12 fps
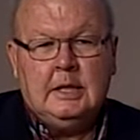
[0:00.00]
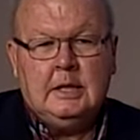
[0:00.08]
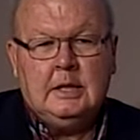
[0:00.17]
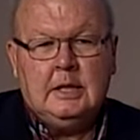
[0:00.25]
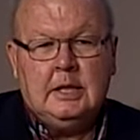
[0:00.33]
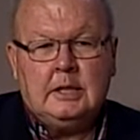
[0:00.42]

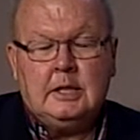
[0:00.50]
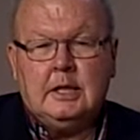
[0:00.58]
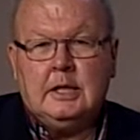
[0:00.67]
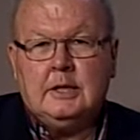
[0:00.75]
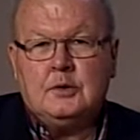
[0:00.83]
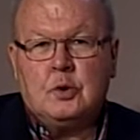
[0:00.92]
that
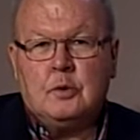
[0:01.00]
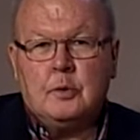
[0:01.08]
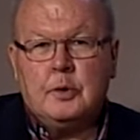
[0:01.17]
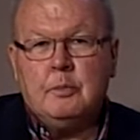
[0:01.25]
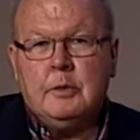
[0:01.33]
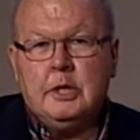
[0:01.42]
uh, served
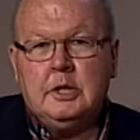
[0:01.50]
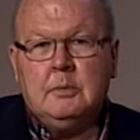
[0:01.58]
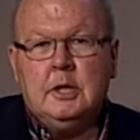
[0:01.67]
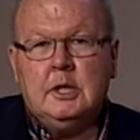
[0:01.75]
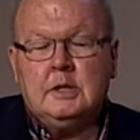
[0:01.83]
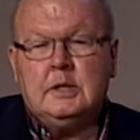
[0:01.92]
with me in the
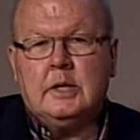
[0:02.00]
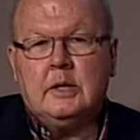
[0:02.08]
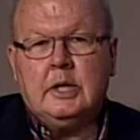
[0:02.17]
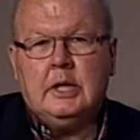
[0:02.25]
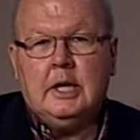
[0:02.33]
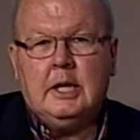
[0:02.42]

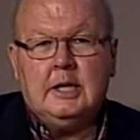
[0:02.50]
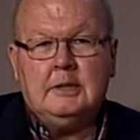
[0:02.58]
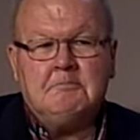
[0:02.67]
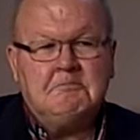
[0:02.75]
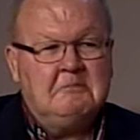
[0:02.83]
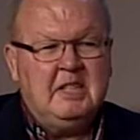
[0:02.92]
military,
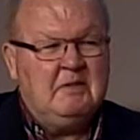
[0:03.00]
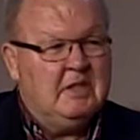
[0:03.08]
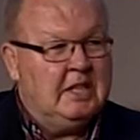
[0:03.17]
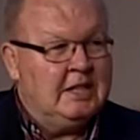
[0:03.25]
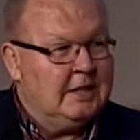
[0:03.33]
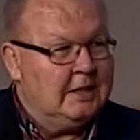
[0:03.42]
um, they have
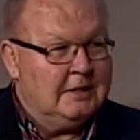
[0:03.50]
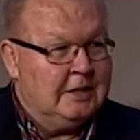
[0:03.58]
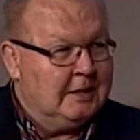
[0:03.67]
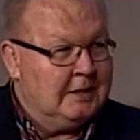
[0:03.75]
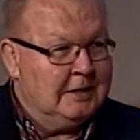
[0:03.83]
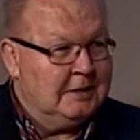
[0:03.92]
nothing
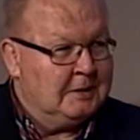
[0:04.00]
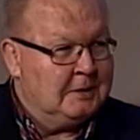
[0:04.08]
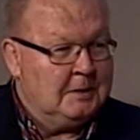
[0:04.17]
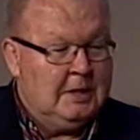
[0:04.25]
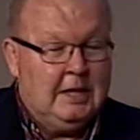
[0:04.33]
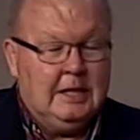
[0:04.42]
like
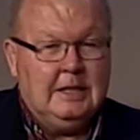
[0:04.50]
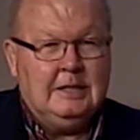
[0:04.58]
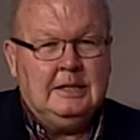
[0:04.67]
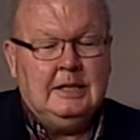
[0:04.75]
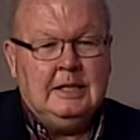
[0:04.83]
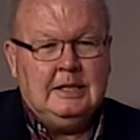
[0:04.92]
this, mm-hmm.
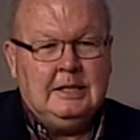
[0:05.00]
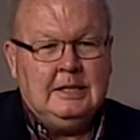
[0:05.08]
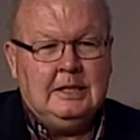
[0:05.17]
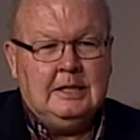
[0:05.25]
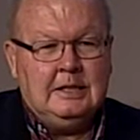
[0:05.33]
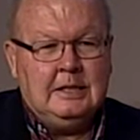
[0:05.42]
and and
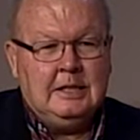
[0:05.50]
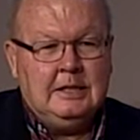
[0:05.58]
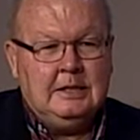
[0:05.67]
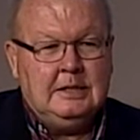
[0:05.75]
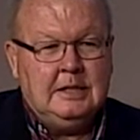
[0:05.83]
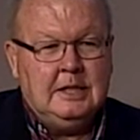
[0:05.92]
uh,
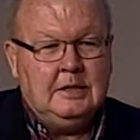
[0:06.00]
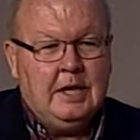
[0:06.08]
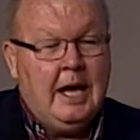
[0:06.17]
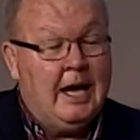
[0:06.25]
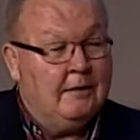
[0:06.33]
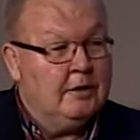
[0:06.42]
and and to
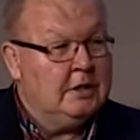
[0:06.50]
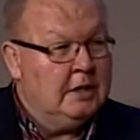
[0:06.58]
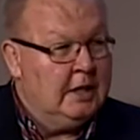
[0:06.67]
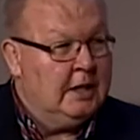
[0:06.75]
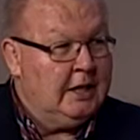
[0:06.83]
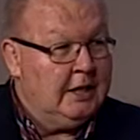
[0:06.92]
have it
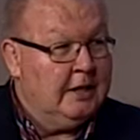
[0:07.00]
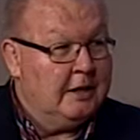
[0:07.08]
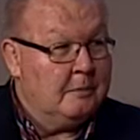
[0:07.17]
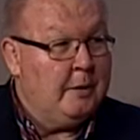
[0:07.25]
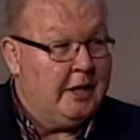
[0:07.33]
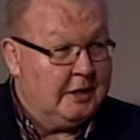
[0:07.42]
in
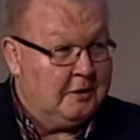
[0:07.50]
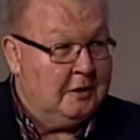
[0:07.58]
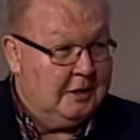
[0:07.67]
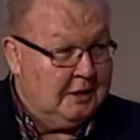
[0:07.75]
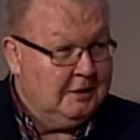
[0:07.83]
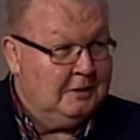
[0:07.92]
our
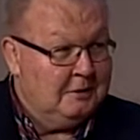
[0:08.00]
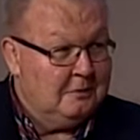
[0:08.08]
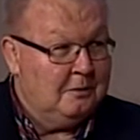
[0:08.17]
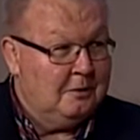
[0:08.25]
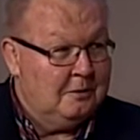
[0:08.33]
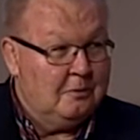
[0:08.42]
backyard,
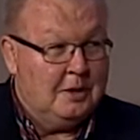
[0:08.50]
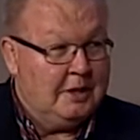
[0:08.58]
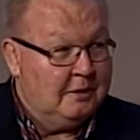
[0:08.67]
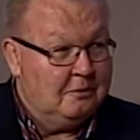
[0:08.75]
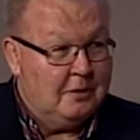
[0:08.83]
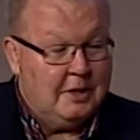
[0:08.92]

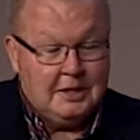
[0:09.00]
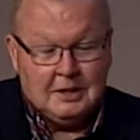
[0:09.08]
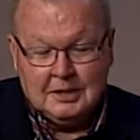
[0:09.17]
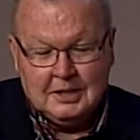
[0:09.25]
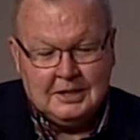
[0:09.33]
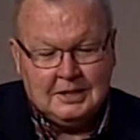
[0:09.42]
right, yeah.
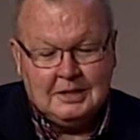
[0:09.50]
ready uh,